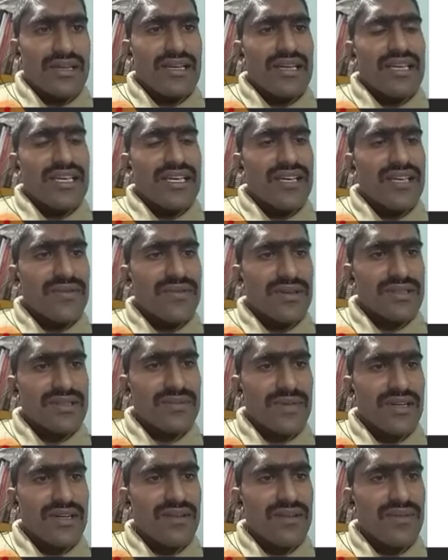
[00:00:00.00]
If
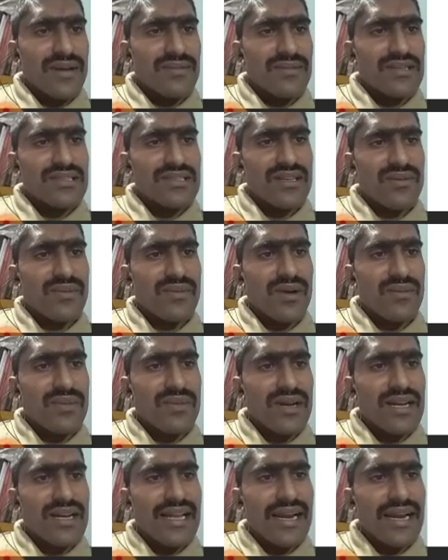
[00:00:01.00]
spindle fibers are
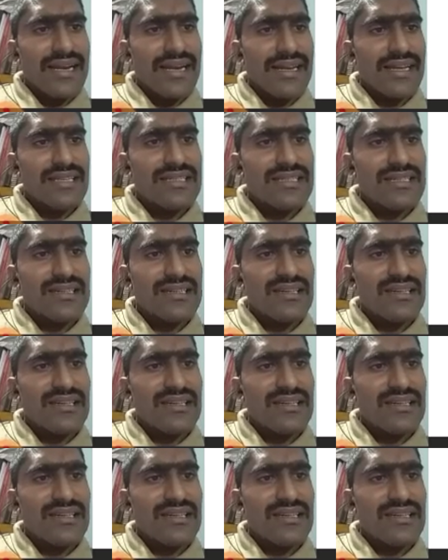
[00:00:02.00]
properly attached,